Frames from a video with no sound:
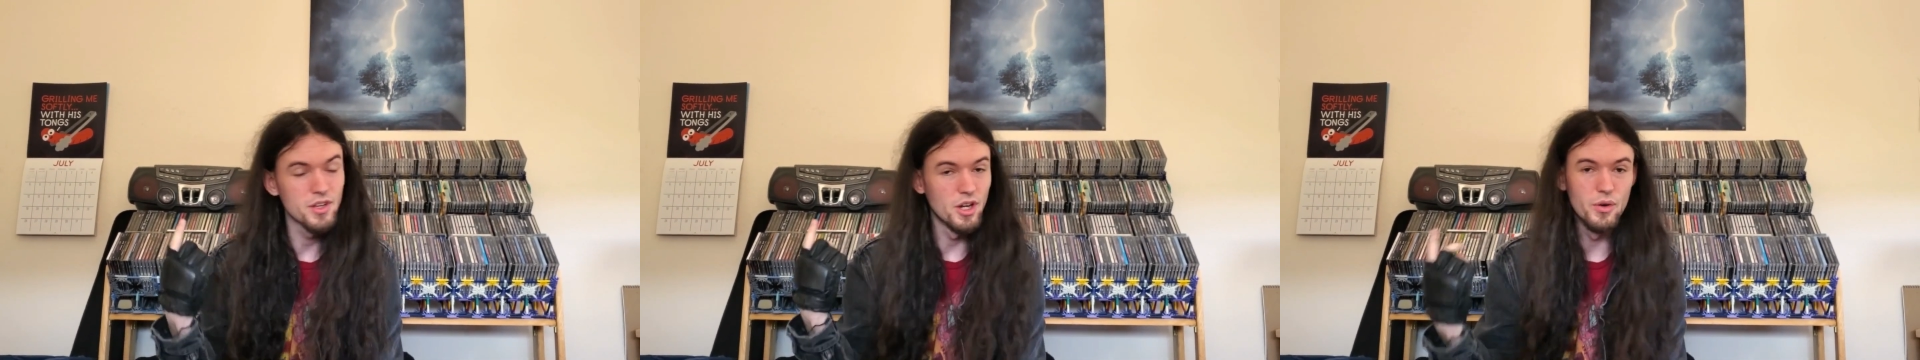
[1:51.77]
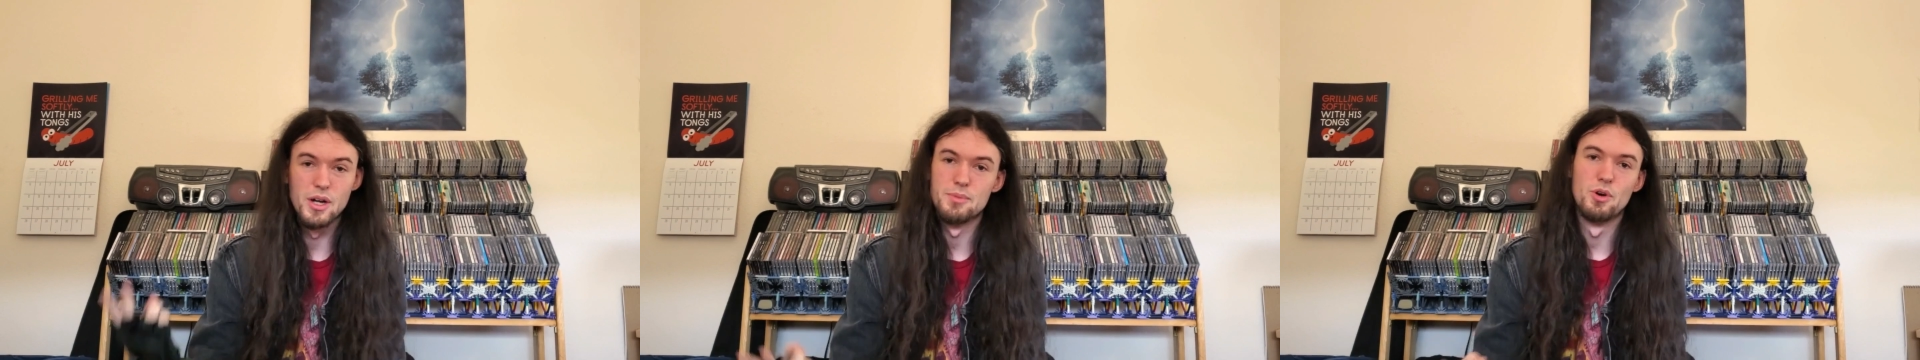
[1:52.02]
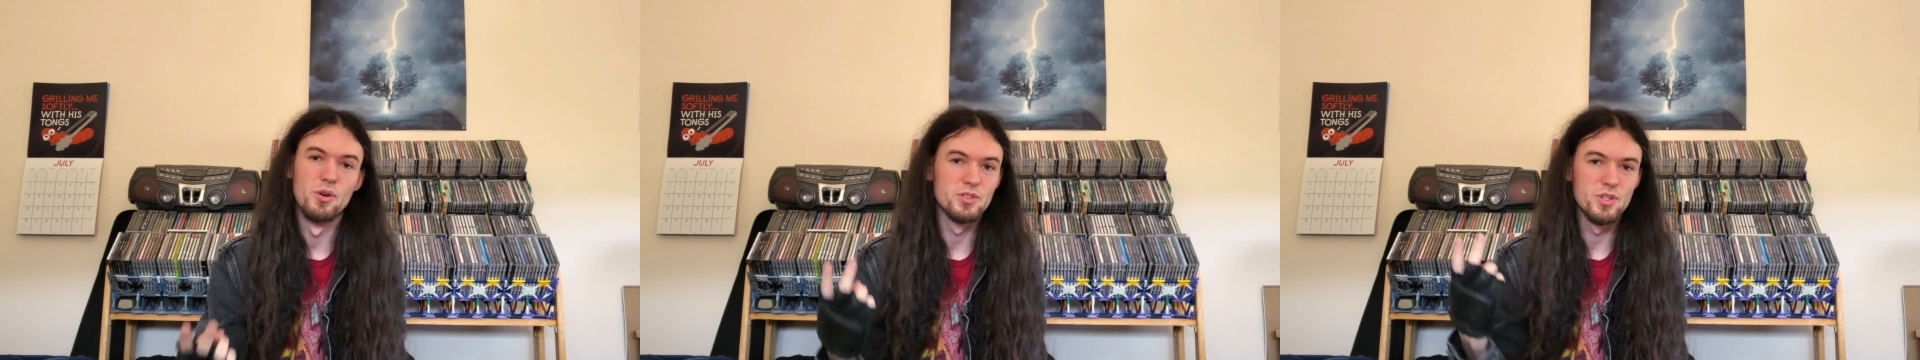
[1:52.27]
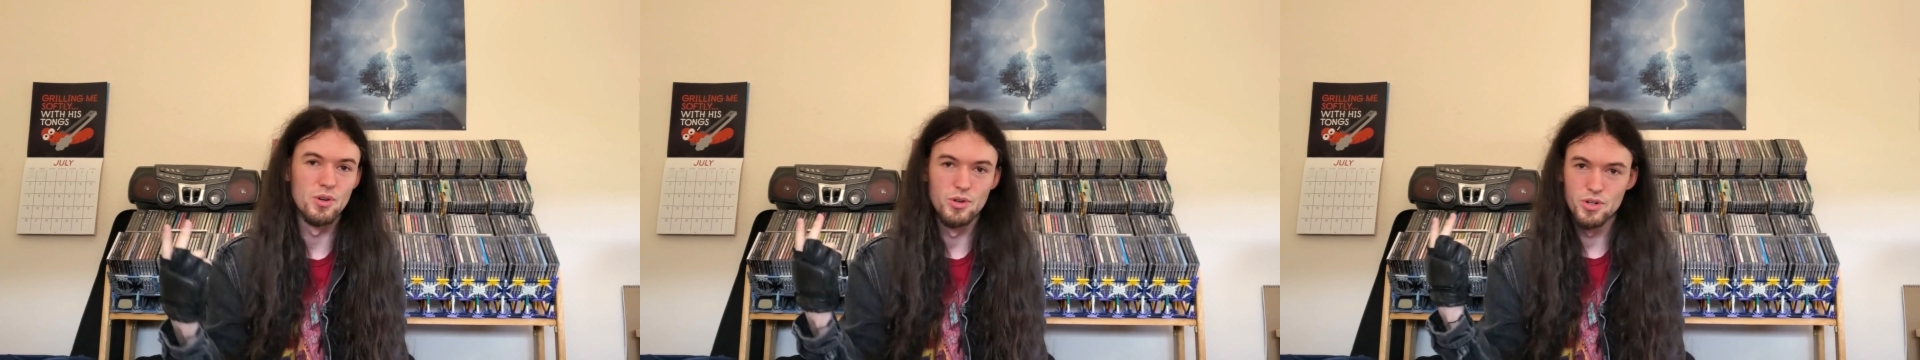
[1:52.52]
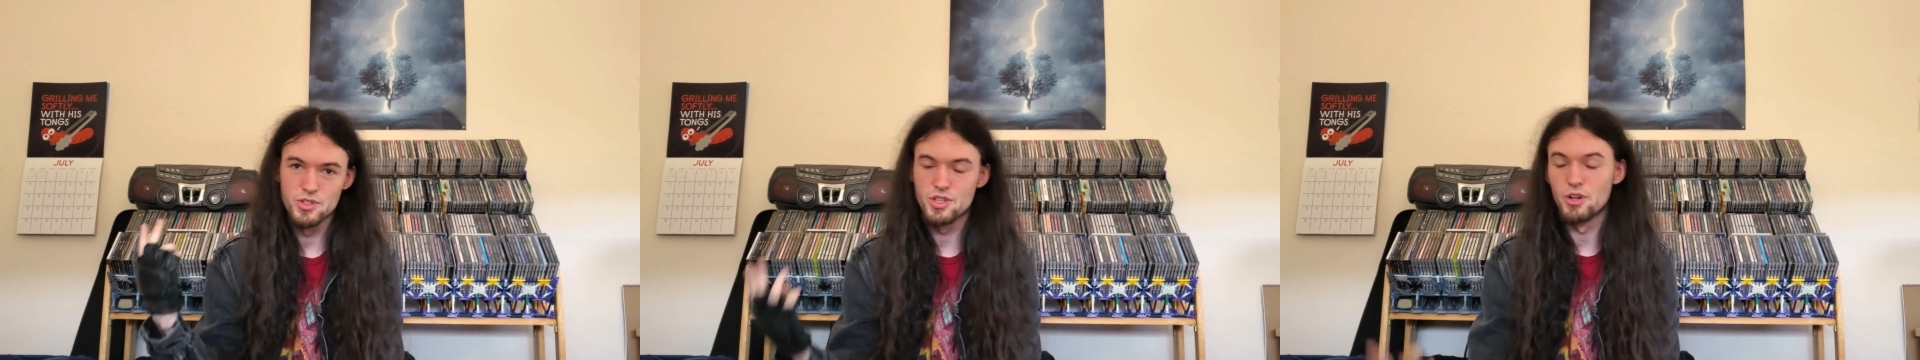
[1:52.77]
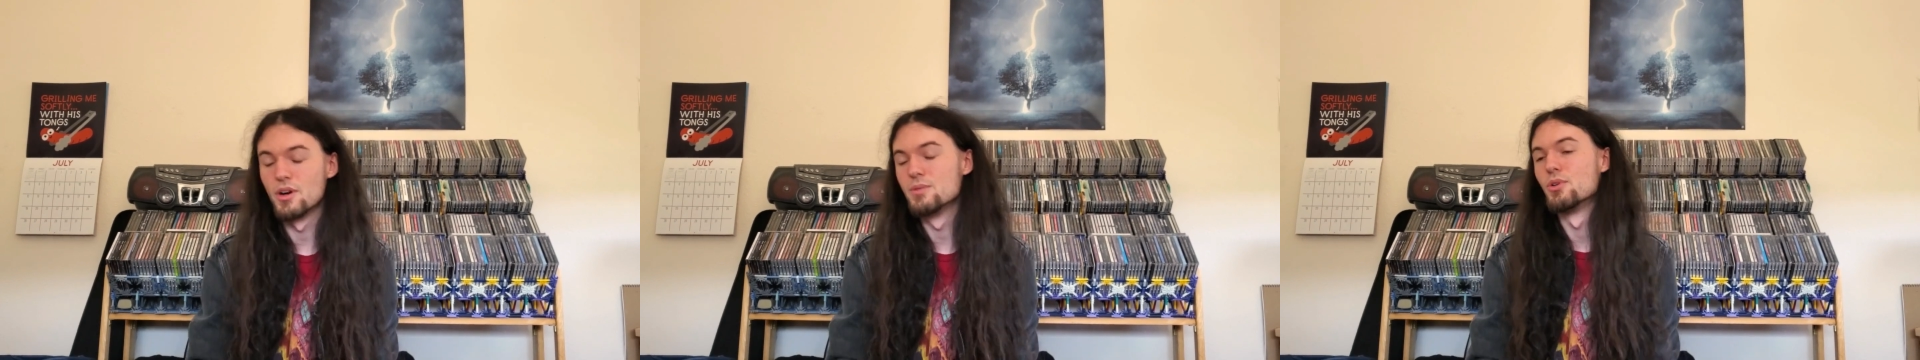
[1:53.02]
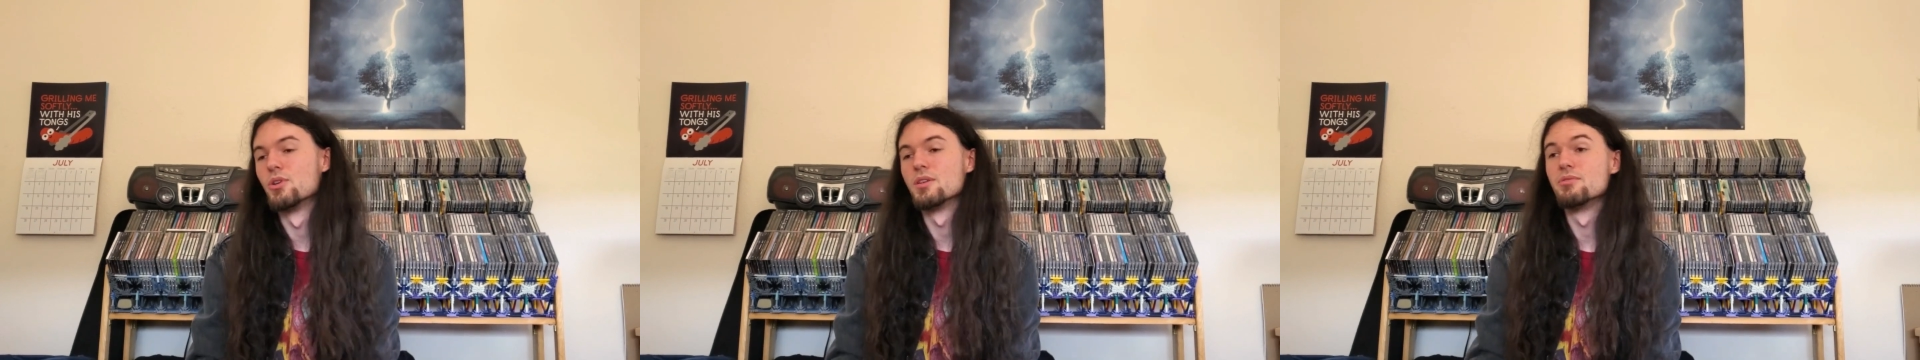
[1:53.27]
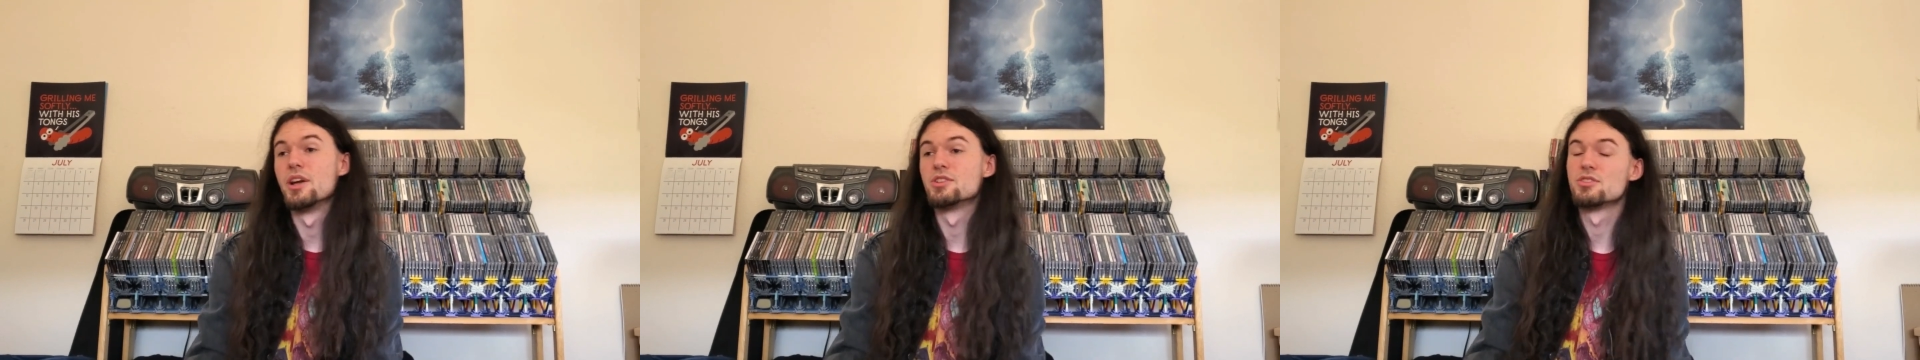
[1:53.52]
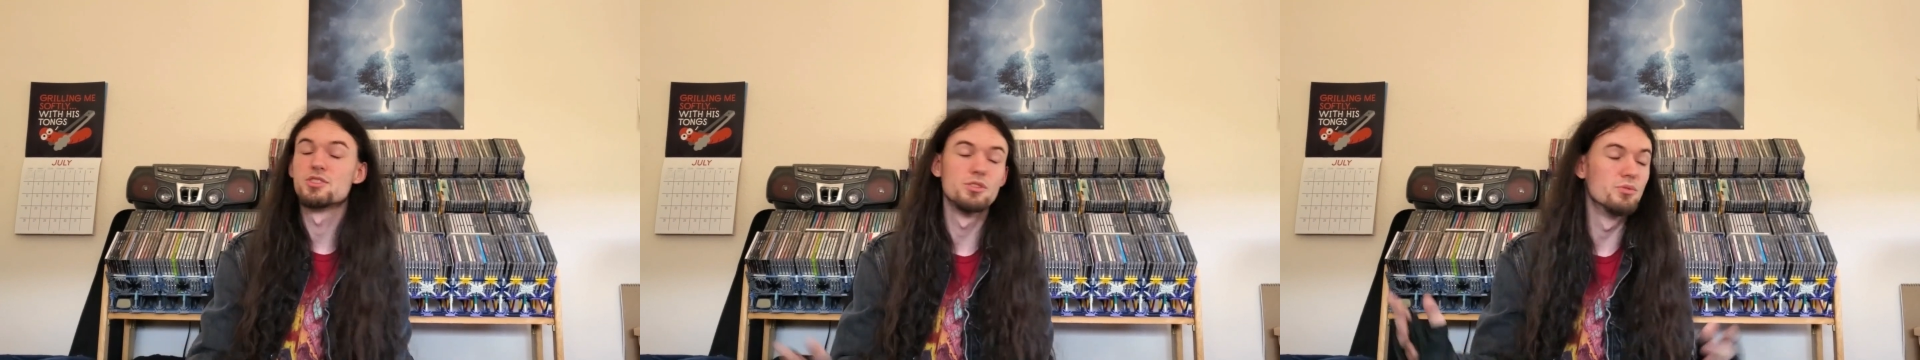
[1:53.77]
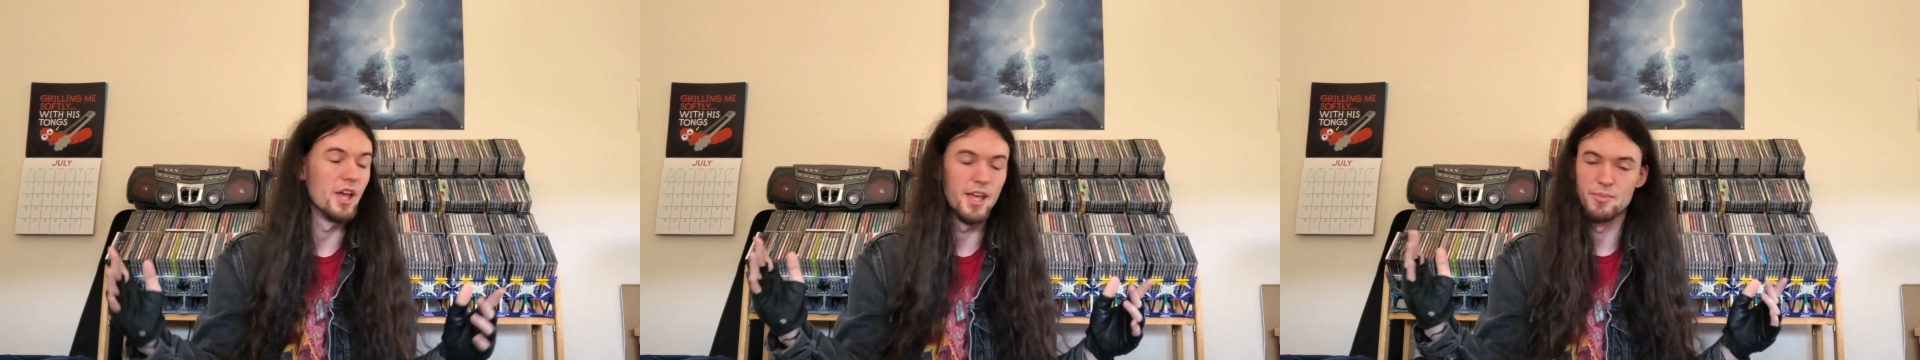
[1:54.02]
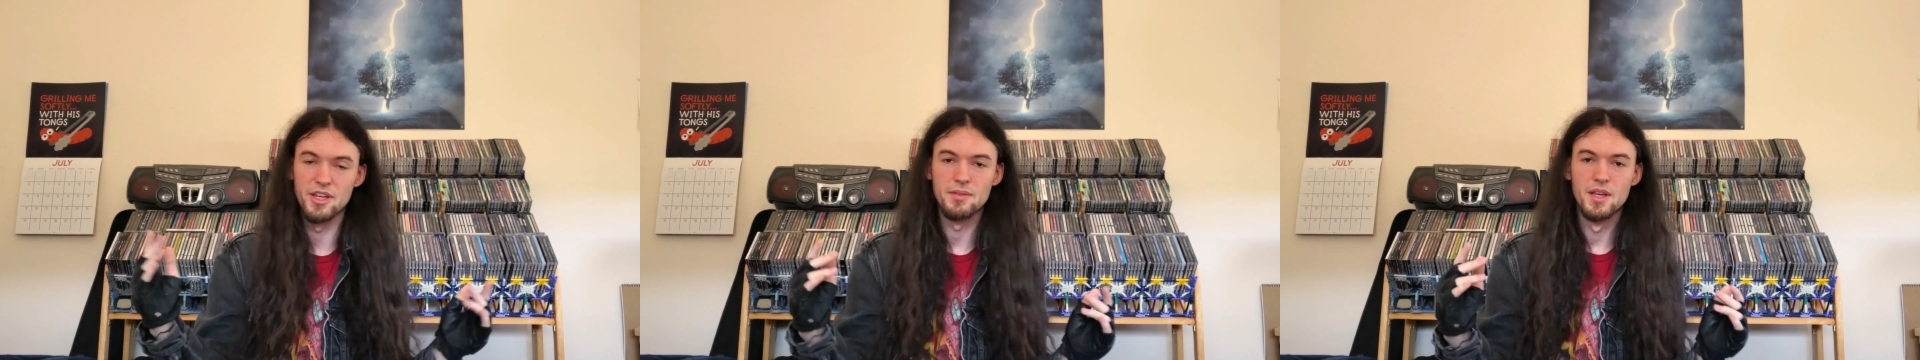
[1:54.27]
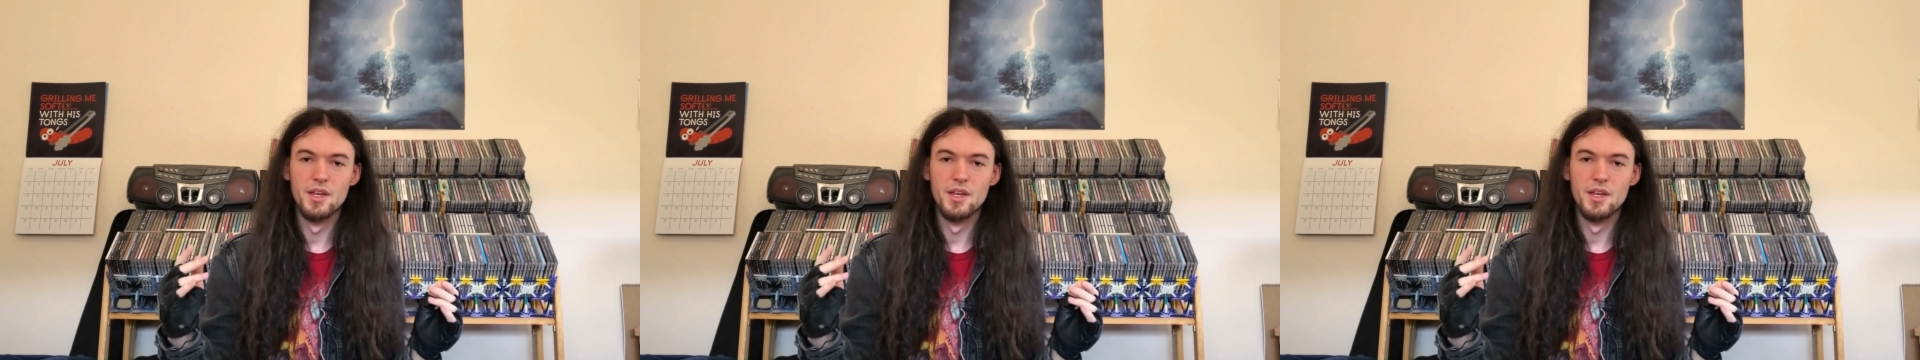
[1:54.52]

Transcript: go on more tours, go on more adventures, you name it.